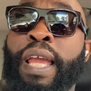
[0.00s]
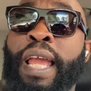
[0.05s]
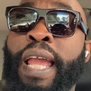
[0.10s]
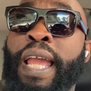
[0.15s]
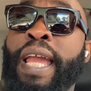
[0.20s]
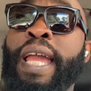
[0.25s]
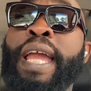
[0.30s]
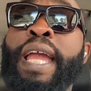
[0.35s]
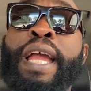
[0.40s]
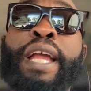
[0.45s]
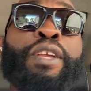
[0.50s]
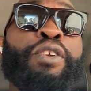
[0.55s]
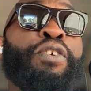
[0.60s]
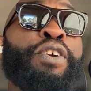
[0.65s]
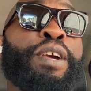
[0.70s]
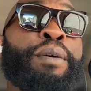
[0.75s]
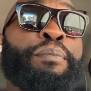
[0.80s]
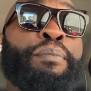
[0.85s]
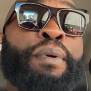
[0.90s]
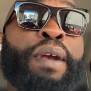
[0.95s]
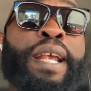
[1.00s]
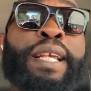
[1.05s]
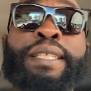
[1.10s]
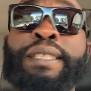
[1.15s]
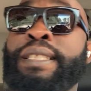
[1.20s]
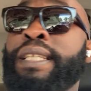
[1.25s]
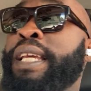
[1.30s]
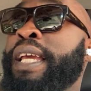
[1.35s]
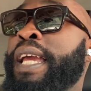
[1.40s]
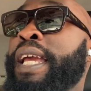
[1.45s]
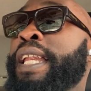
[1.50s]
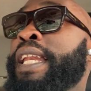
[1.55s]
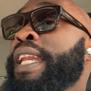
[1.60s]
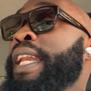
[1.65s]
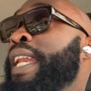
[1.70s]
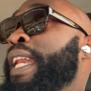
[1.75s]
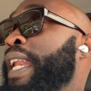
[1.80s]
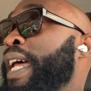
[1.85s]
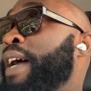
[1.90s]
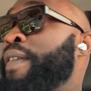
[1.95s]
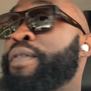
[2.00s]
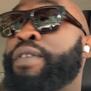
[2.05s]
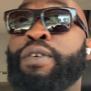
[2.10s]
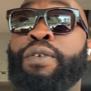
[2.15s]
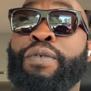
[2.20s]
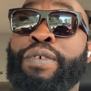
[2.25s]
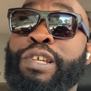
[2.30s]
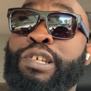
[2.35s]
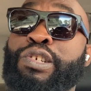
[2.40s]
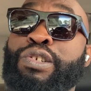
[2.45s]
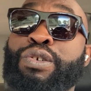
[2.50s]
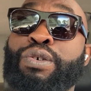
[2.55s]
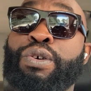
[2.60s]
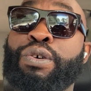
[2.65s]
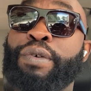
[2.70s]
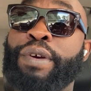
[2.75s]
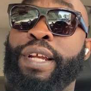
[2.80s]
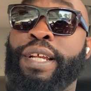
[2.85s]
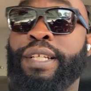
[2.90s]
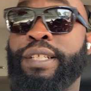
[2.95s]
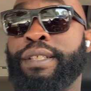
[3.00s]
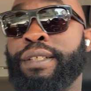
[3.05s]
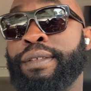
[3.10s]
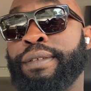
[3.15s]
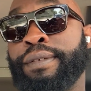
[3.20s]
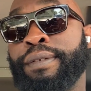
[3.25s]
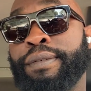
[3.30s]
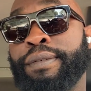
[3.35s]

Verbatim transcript: And you can break shit and never restore it.